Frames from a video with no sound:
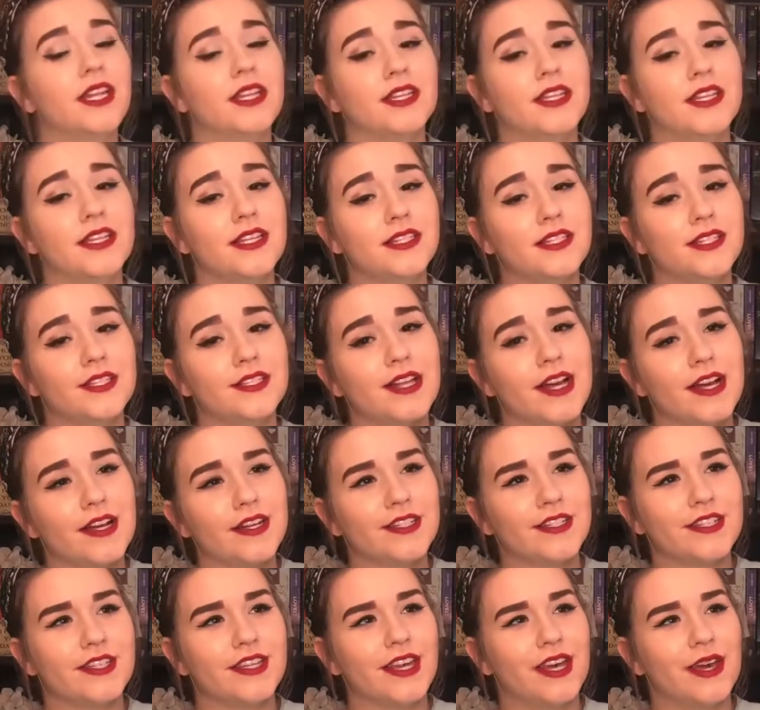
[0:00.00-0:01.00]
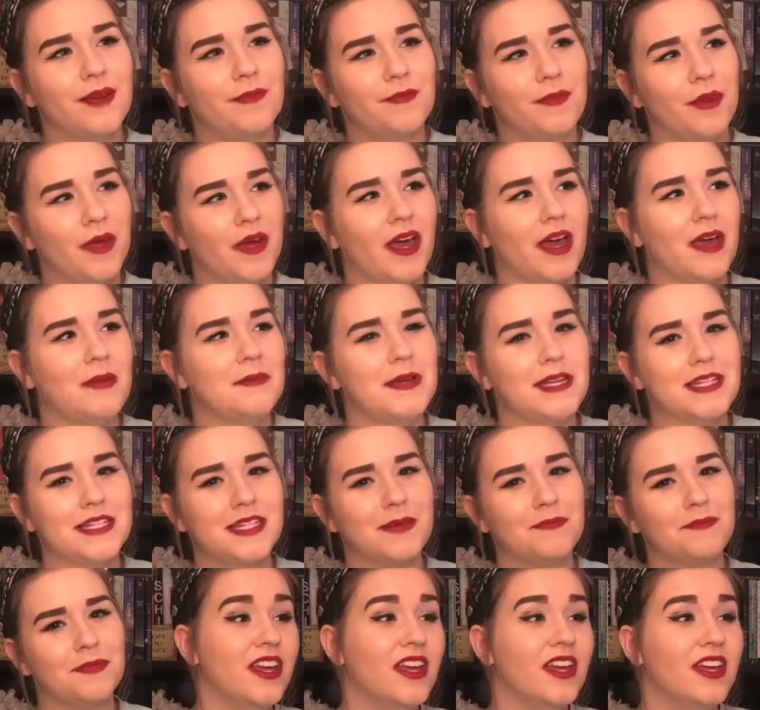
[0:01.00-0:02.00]
This is actually a book I picked
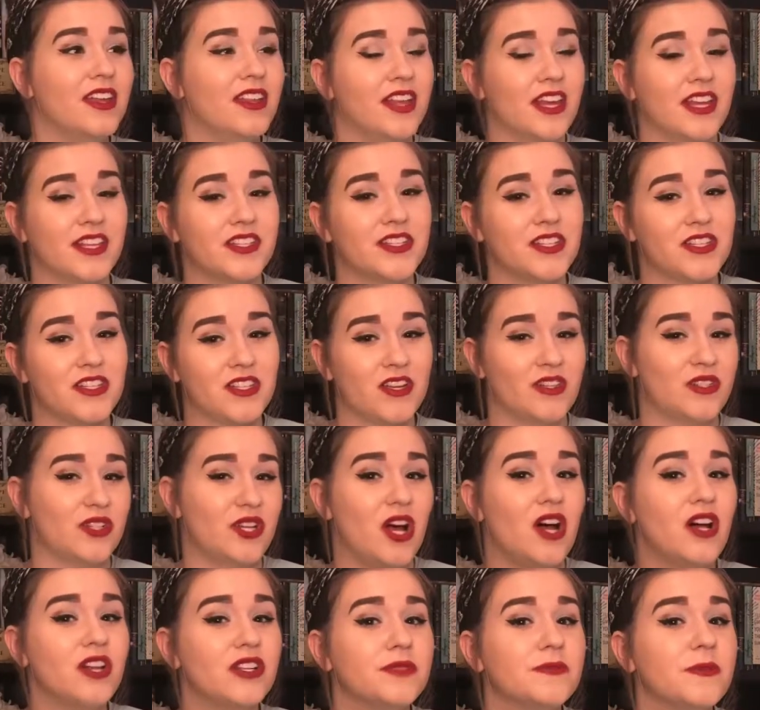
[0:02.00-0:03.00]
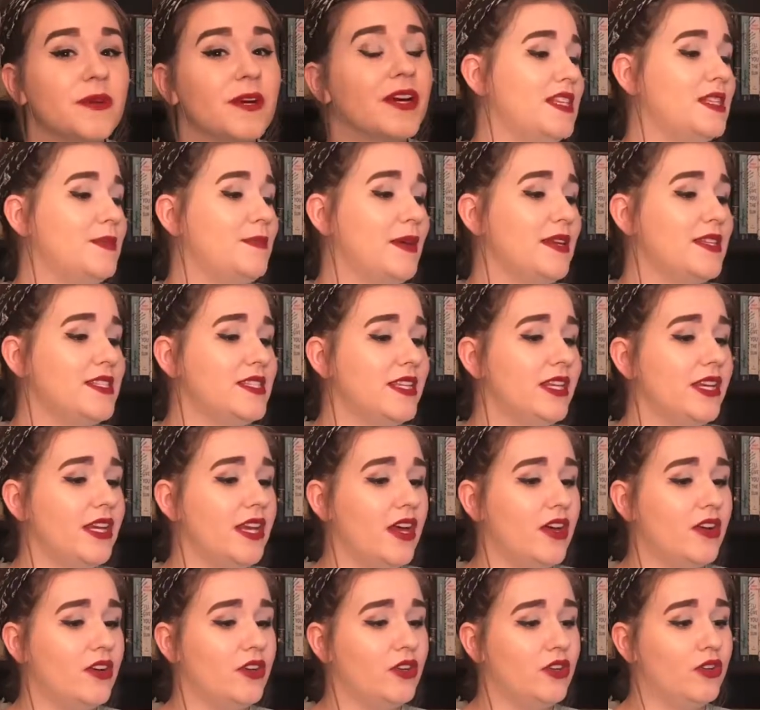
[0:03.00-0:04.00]
up thanks to Sasha Alsberg. It's basically
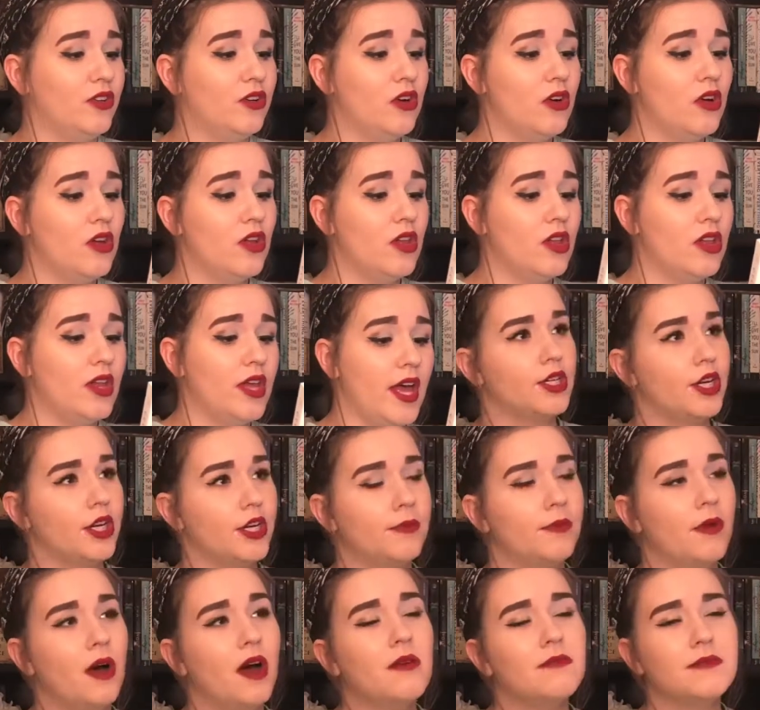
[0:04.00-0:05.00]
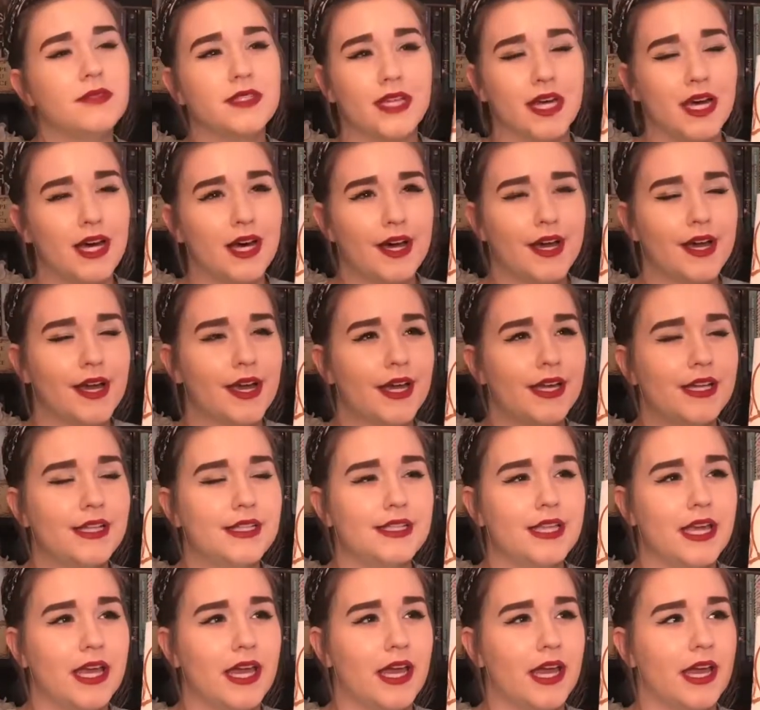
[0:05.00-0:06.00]
a girl, her mom dies,
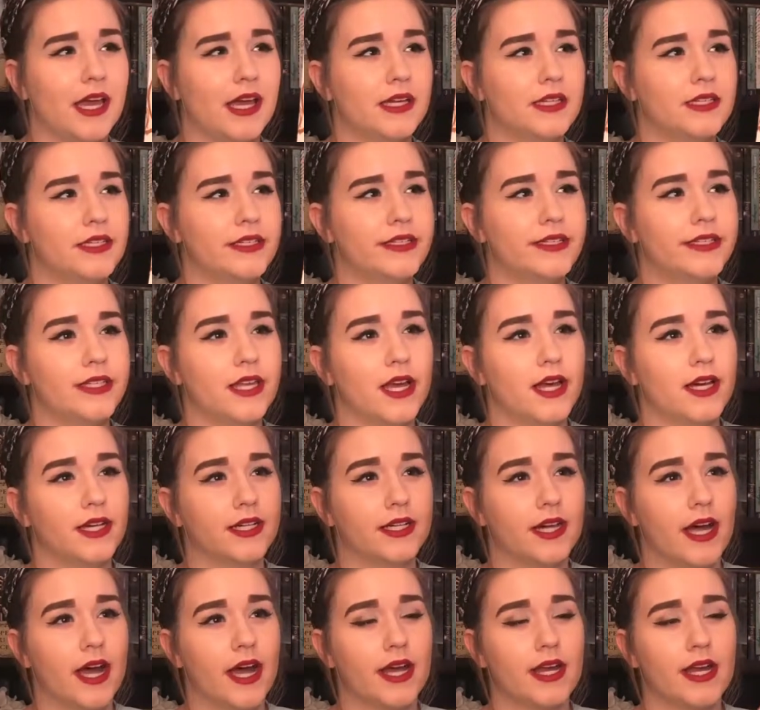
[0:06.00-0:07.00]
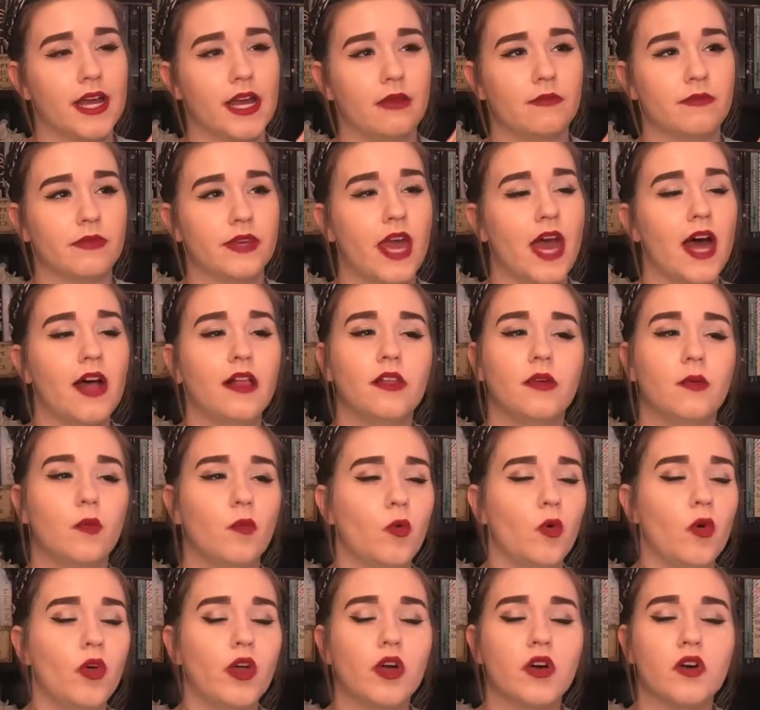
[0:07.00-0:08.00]
and a guy named Callum
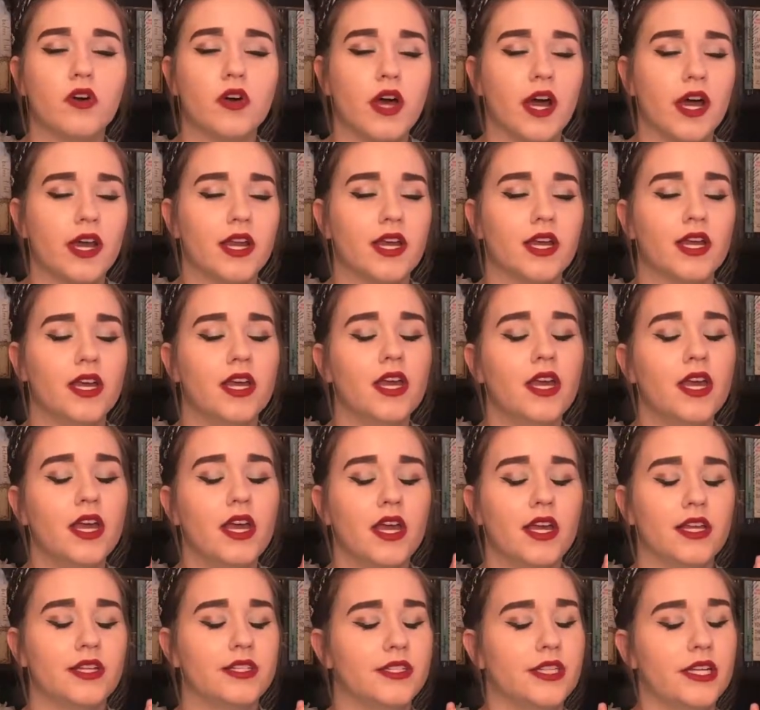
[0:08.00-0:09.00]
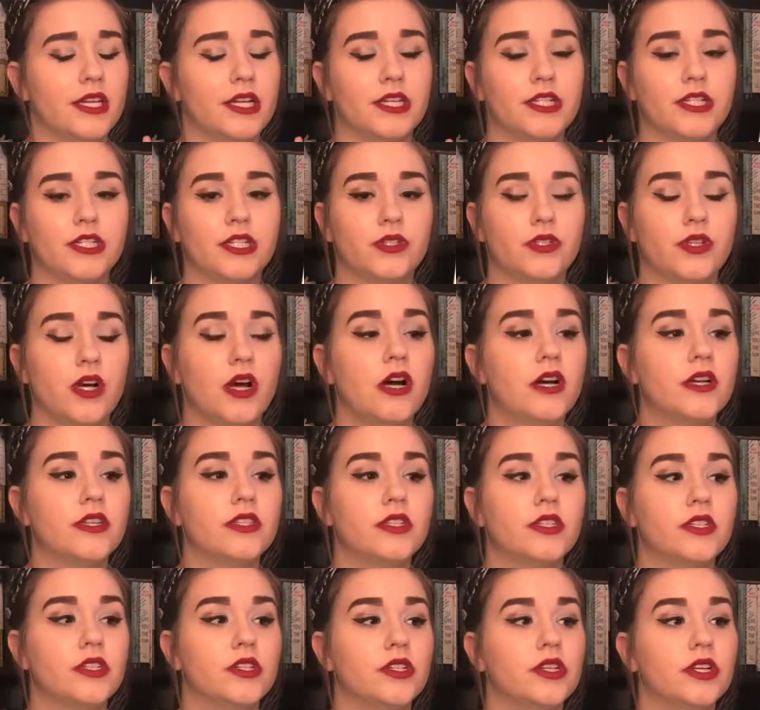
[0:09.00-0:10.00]
Royal kind of is there to
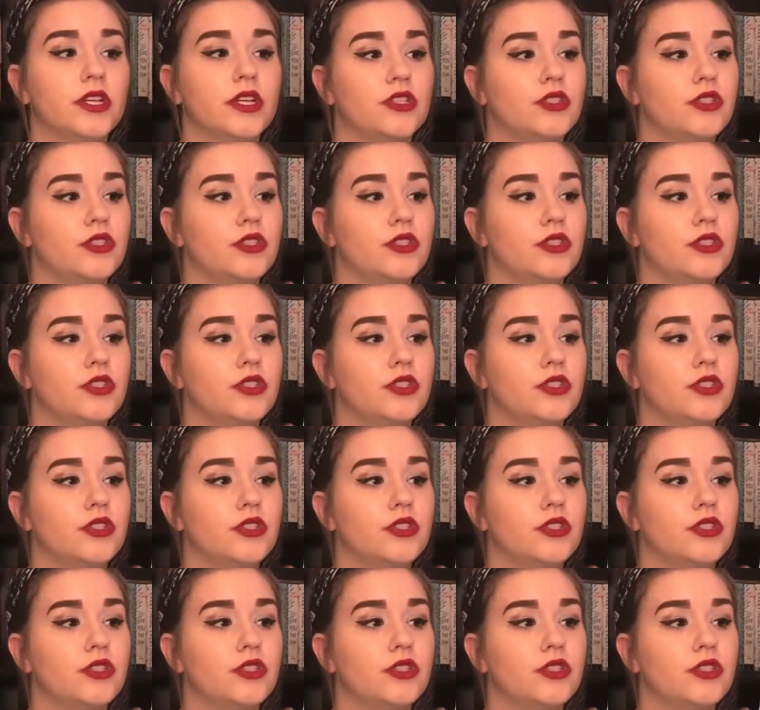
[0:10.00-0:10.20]
toss her